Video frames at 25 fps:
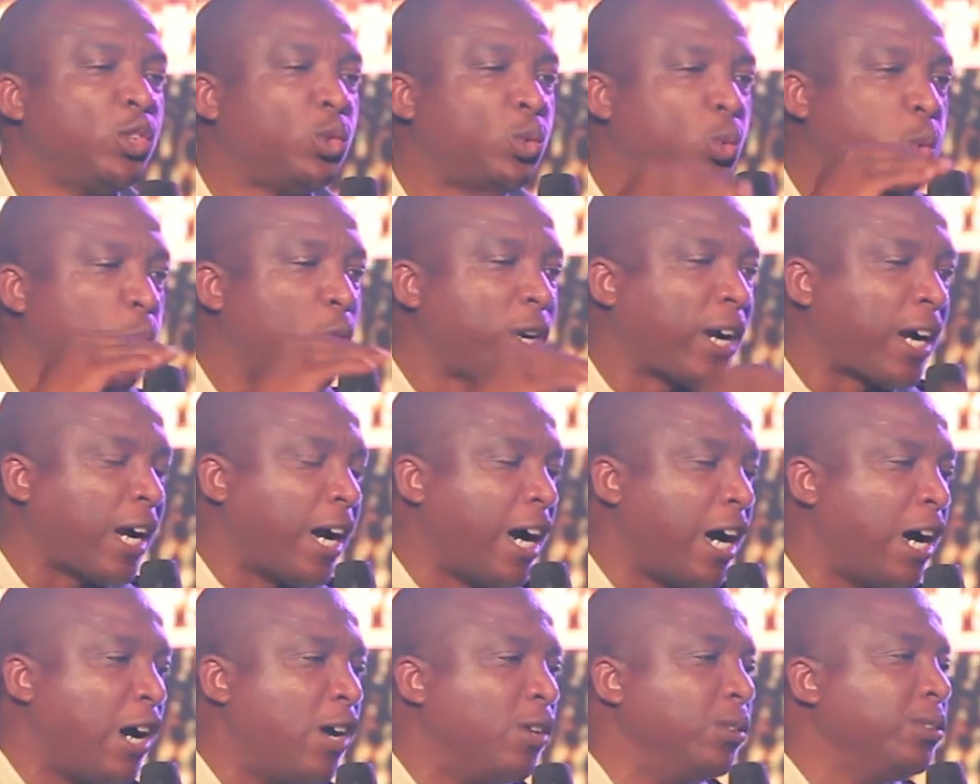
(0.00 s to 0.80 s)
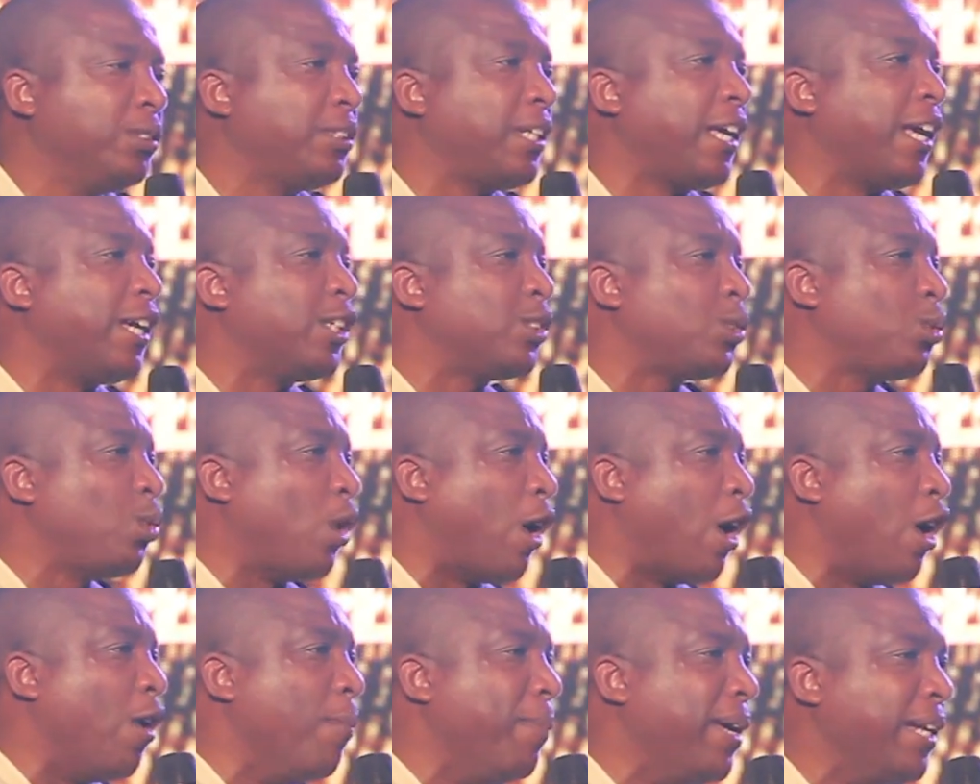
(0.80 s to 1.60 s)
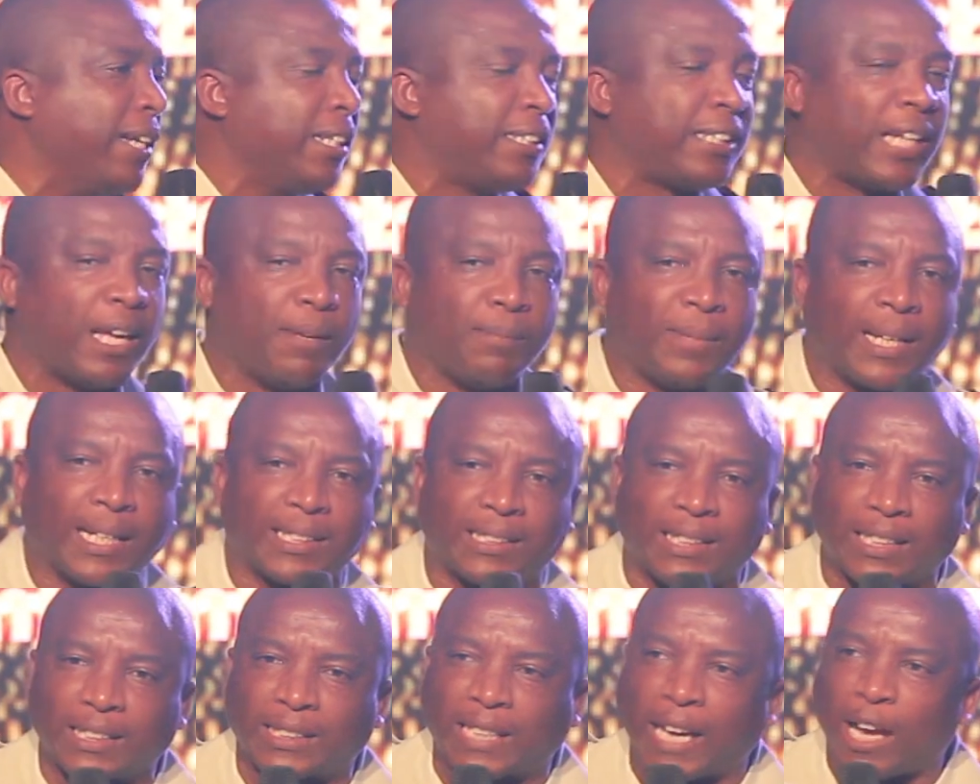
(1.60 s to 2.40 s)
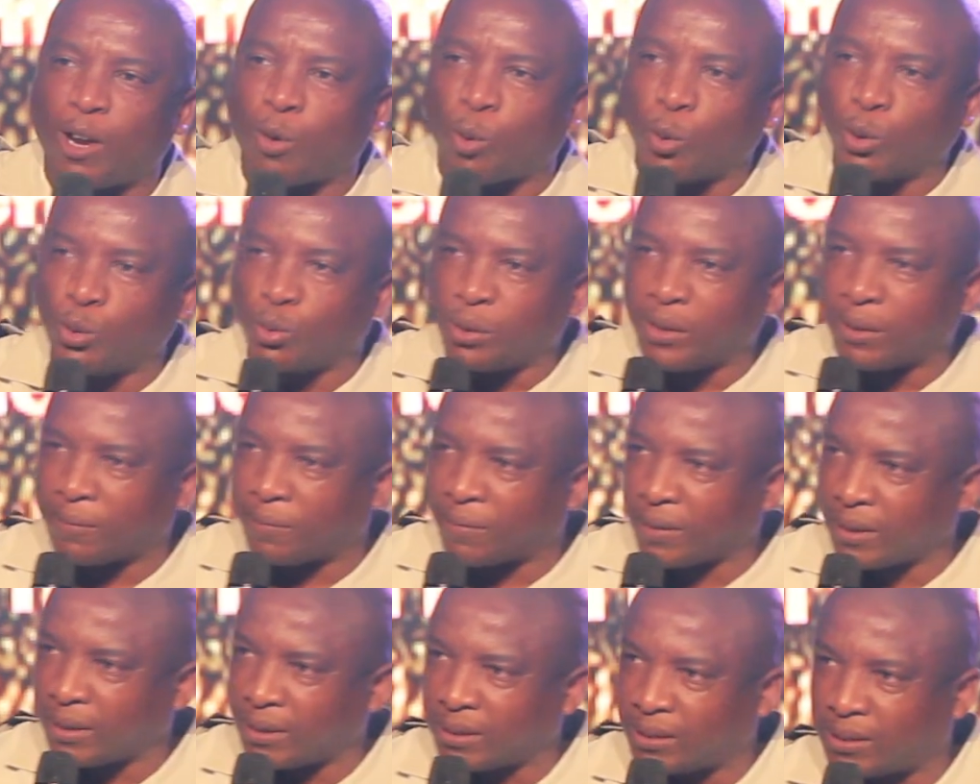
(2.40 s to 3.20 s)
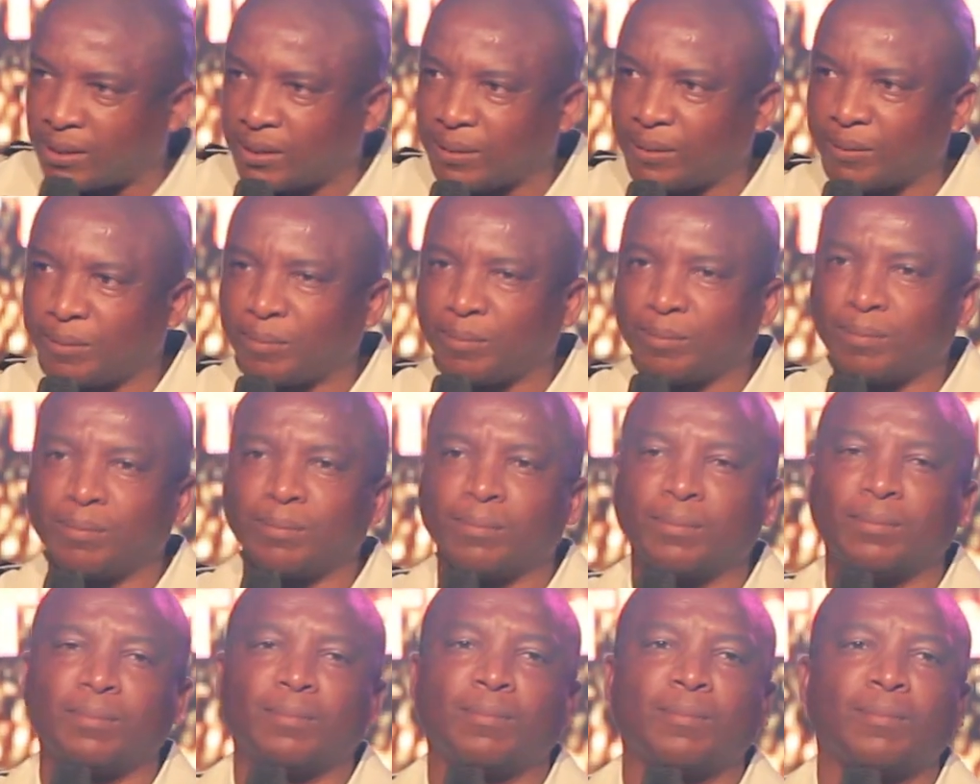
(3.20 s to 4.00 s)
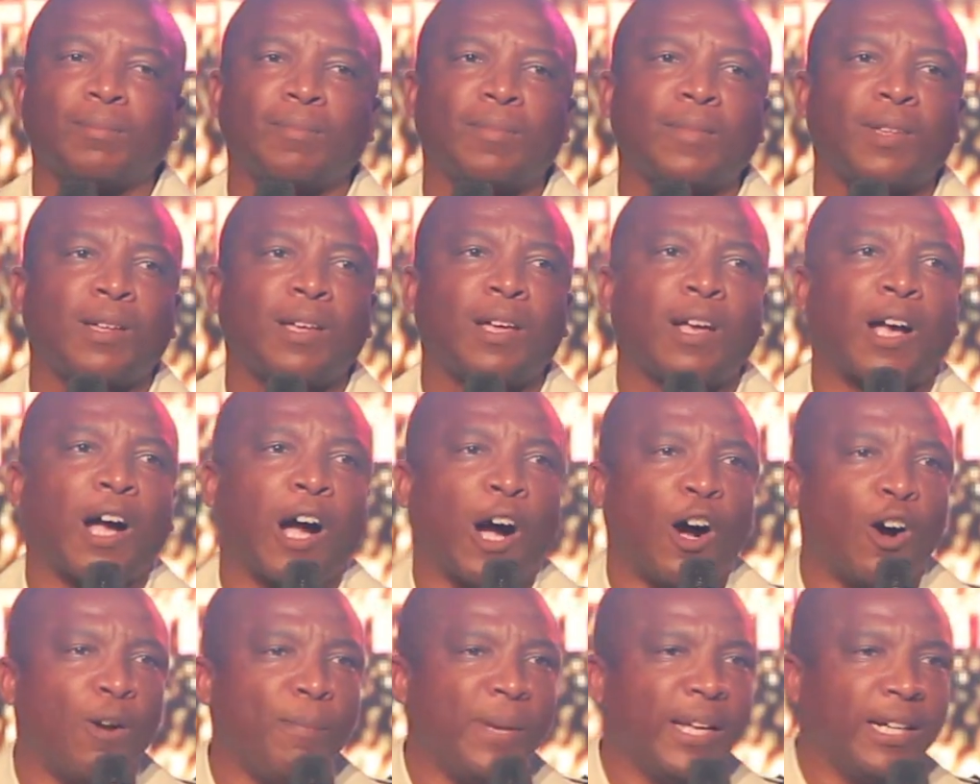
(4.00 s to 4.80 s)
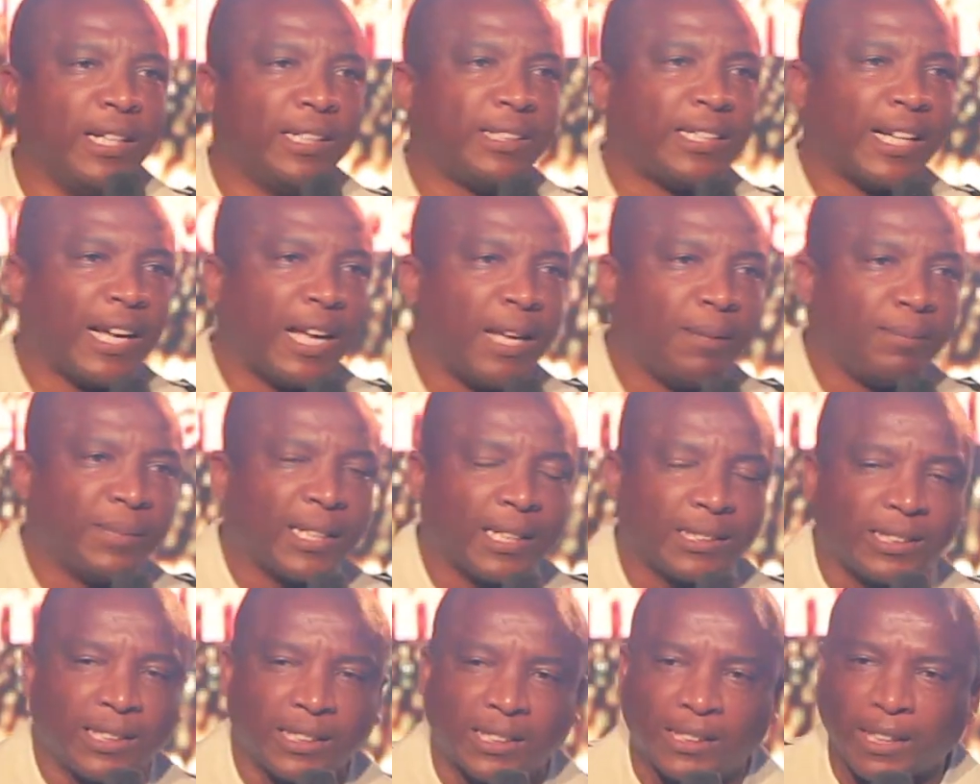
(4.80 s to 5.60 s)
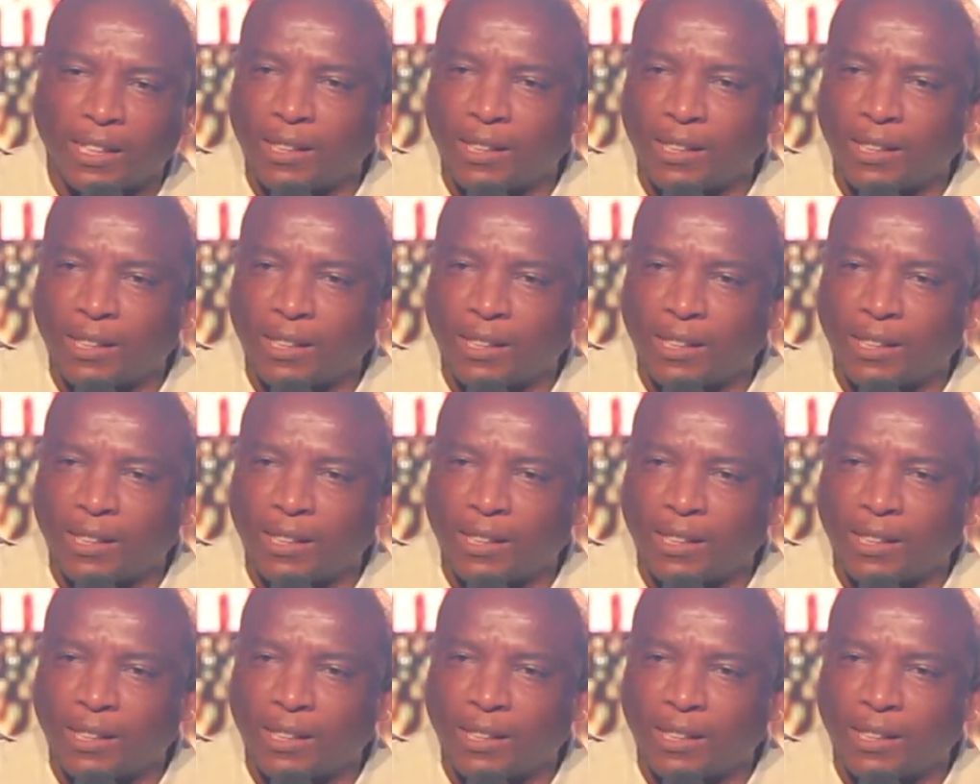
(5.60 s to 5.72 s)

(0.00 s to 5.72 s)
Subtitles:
To count as to how many times does this guy go to the fridge? How many times does this